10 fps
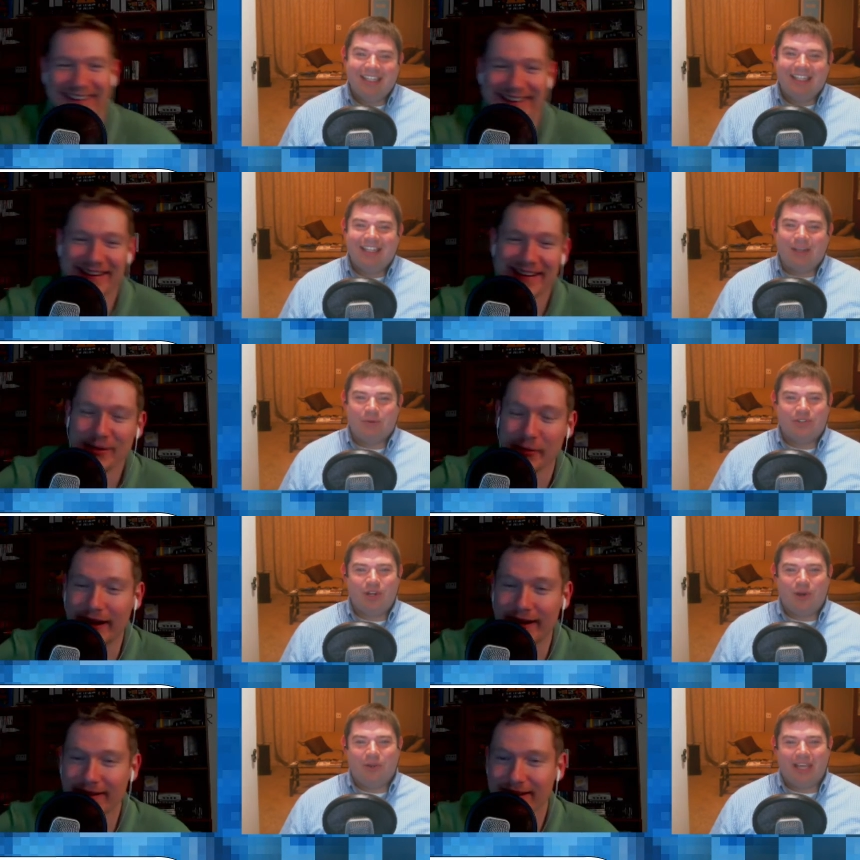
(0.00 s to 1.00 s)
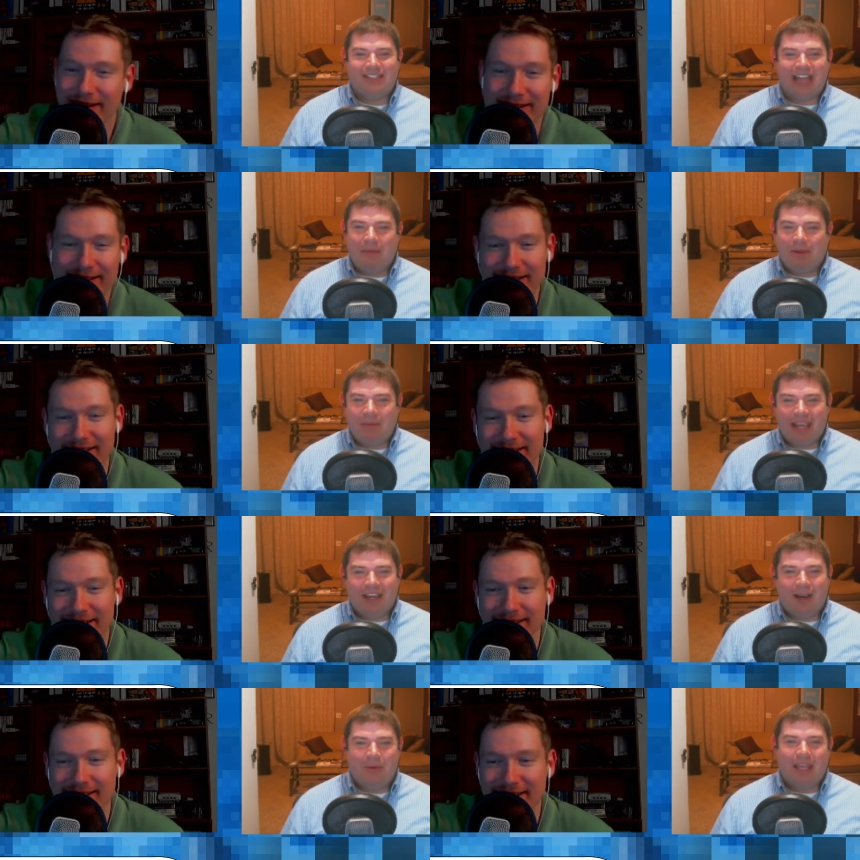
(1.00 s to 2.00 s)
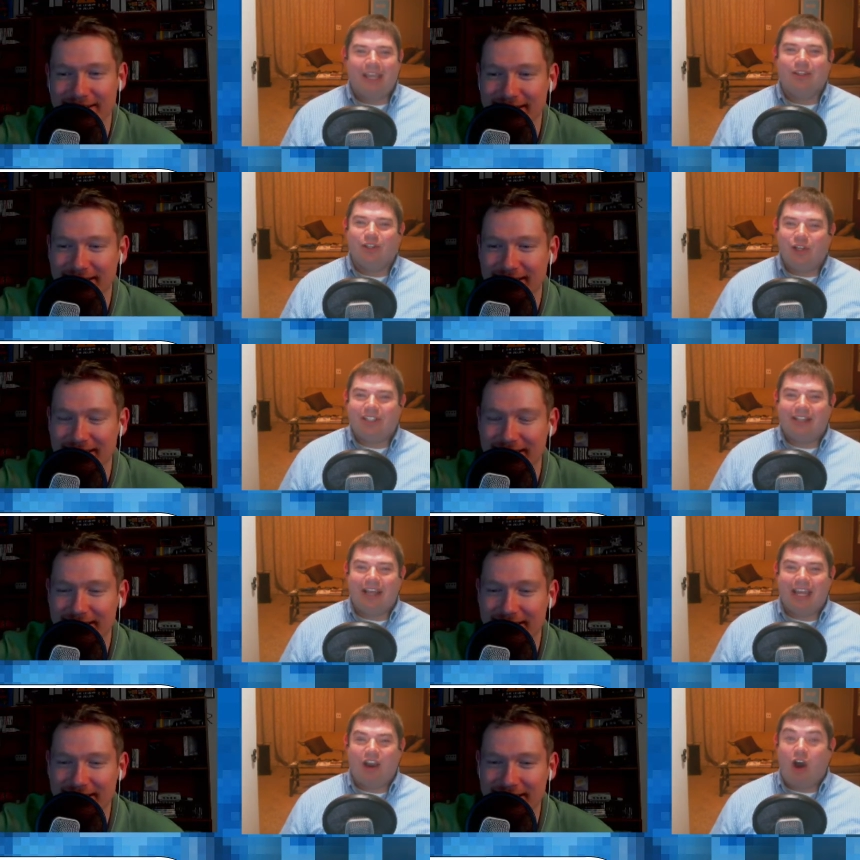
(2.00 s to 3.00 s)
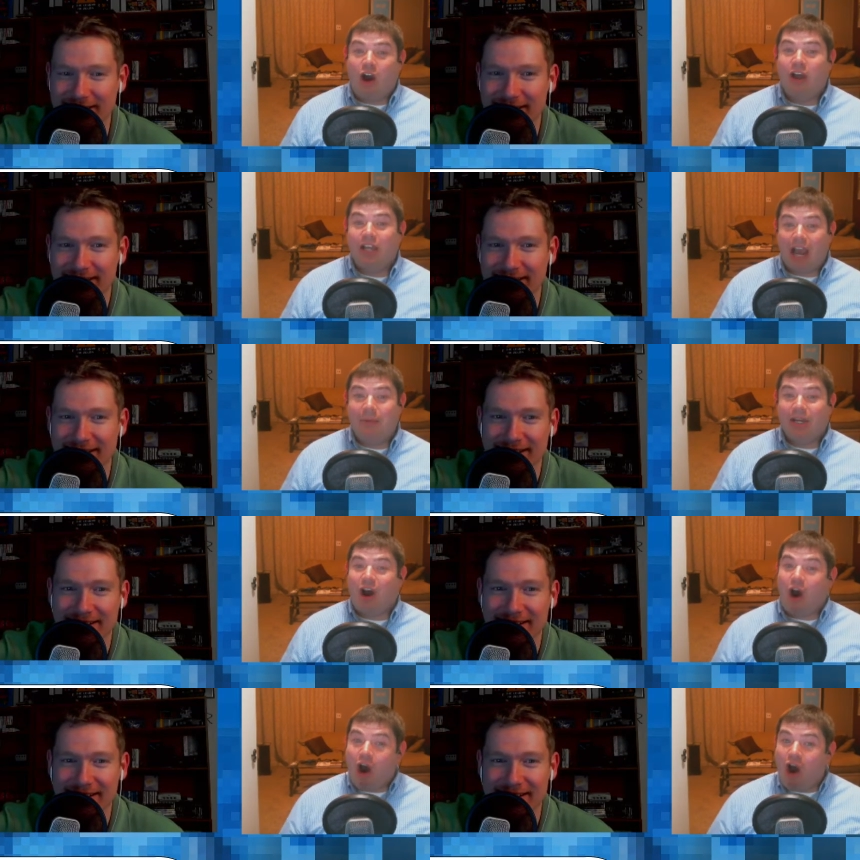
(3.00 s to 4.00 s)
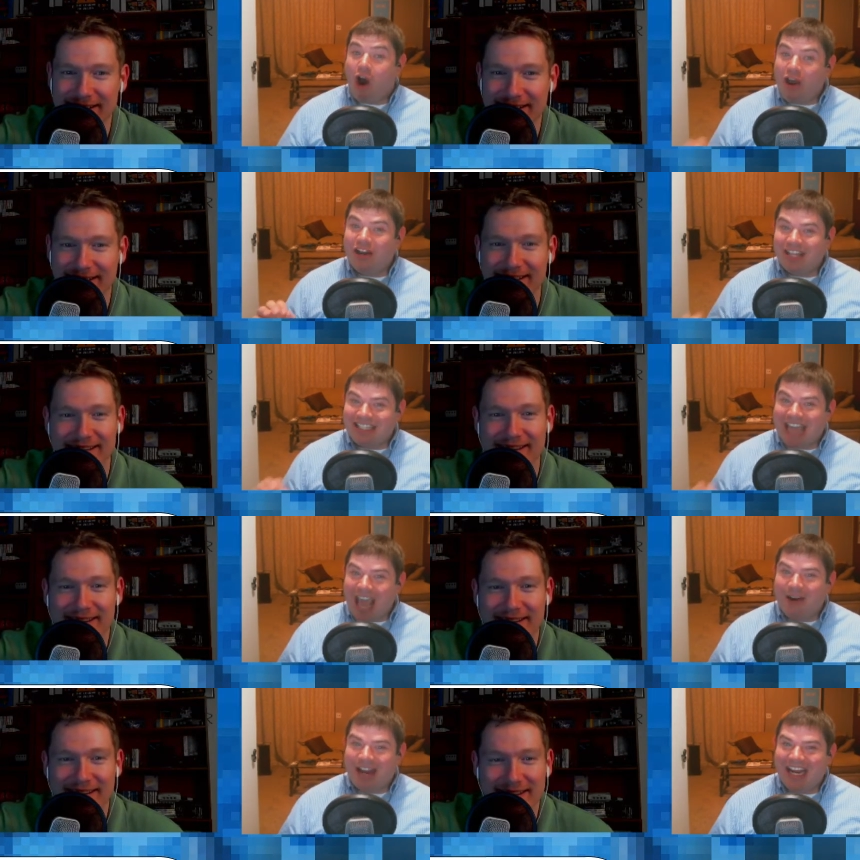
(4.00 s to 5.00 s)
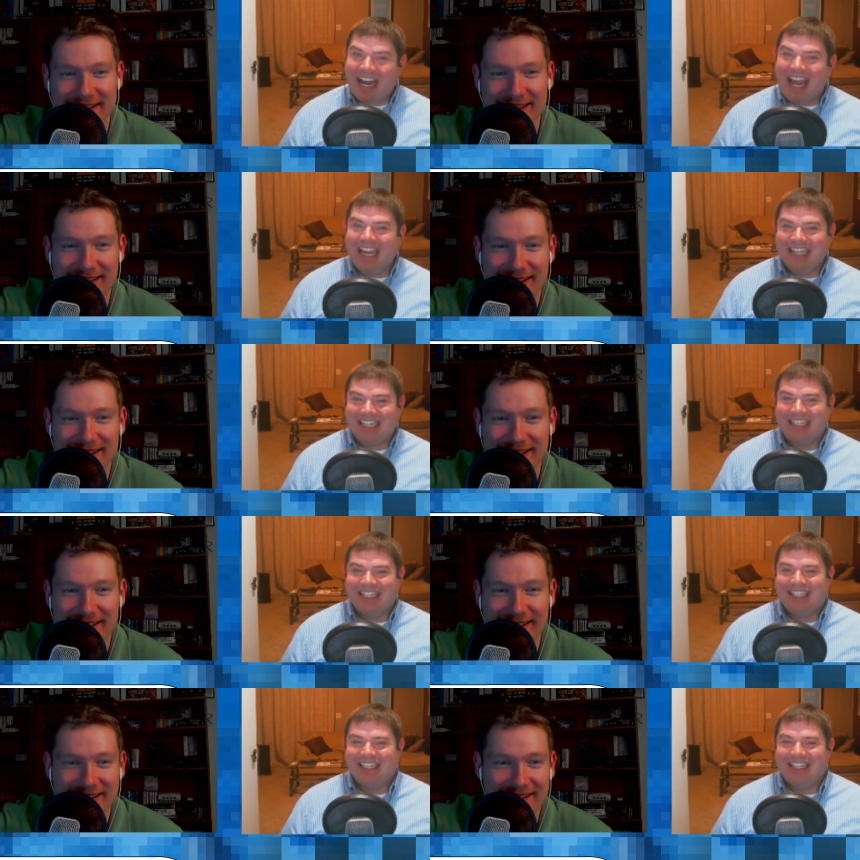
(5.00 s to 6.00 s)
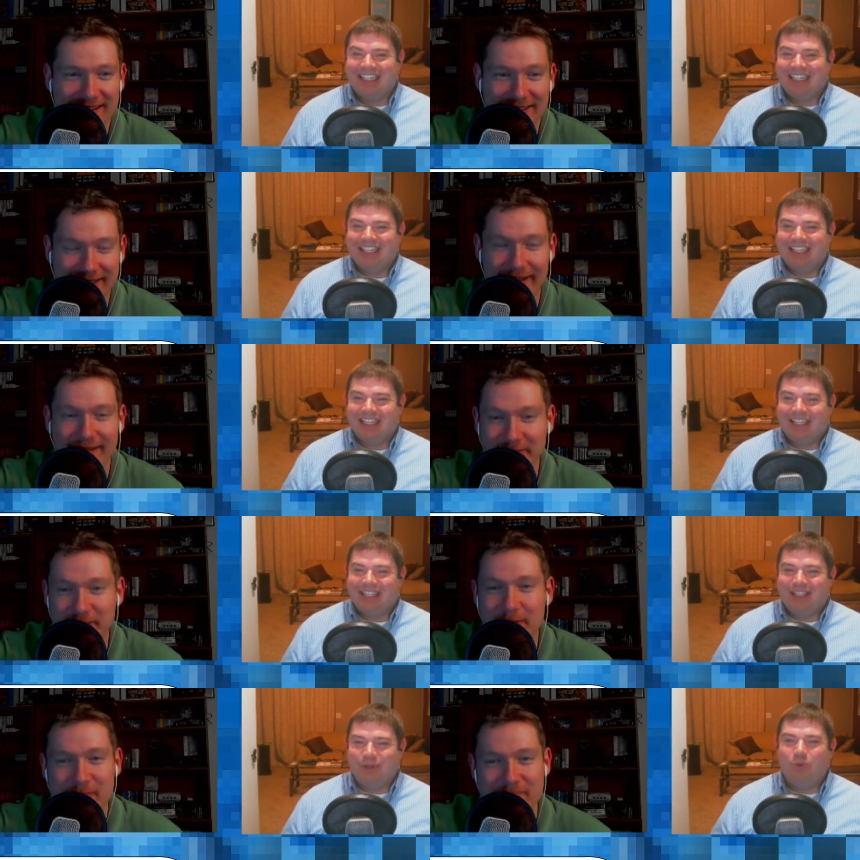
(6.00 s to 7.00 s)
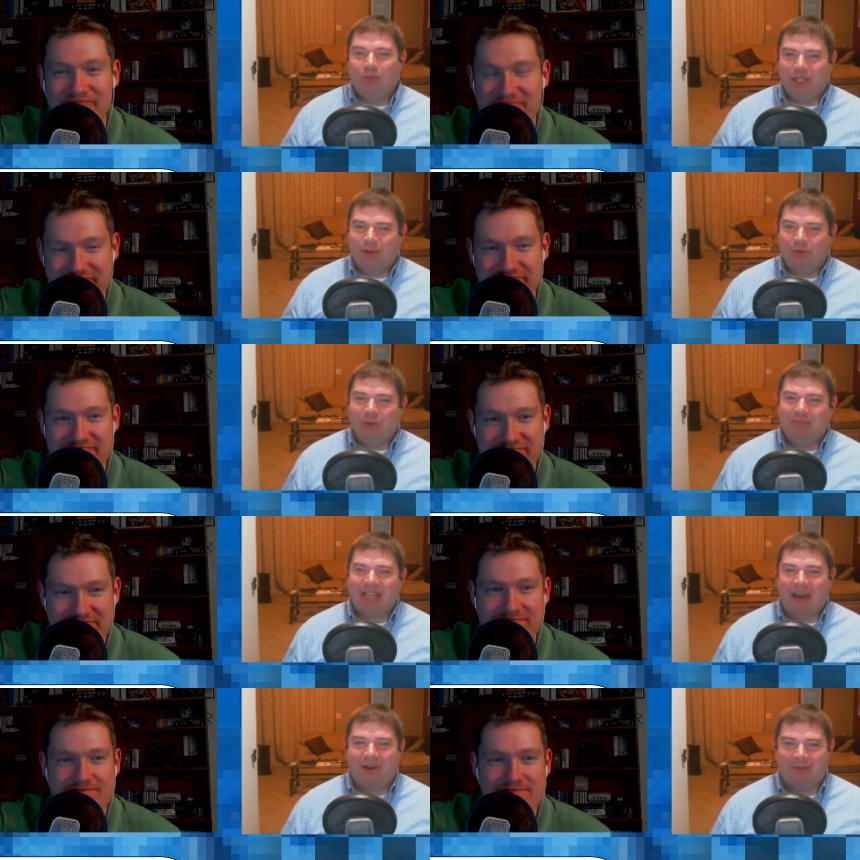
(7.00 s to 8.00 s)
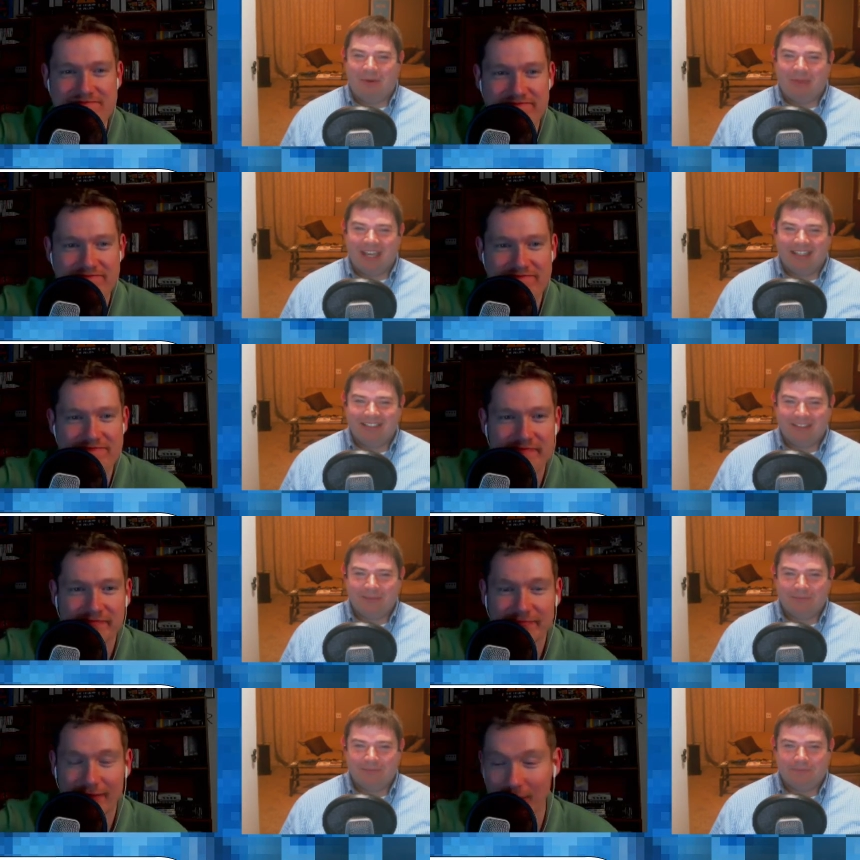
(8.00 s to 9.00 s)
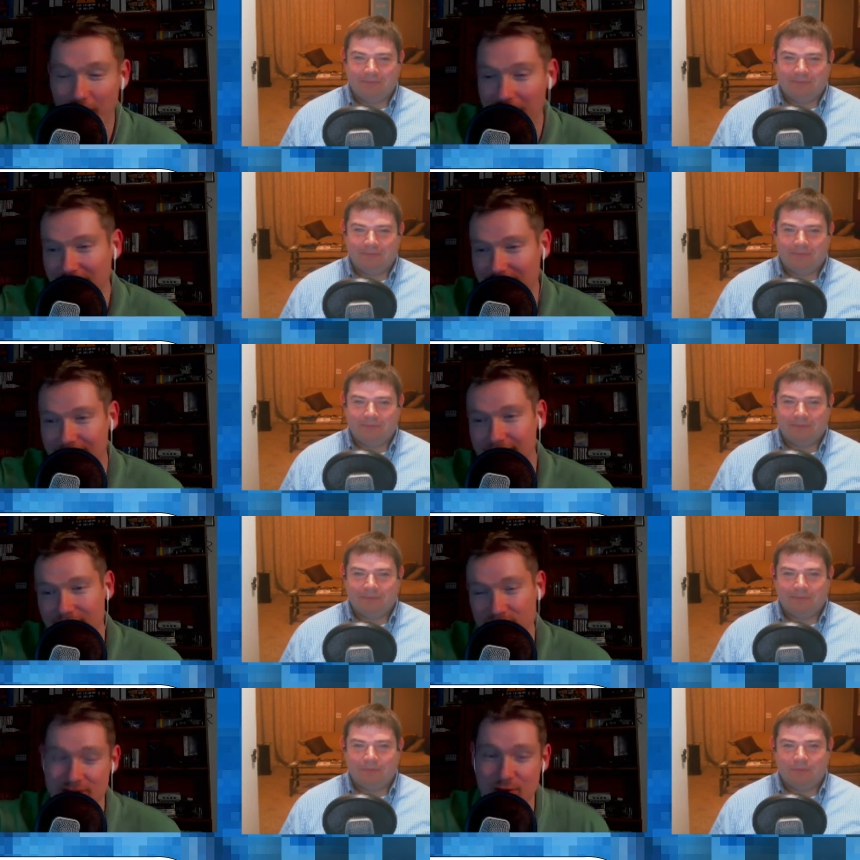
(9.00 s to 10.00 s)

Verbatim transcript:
Speaker 1: There was well, no, like, zombie makeup. It looked like on... I mean, on Saturday night.
Speaker 2: Yeah. You, you wimped out on me, man. Well... There's a story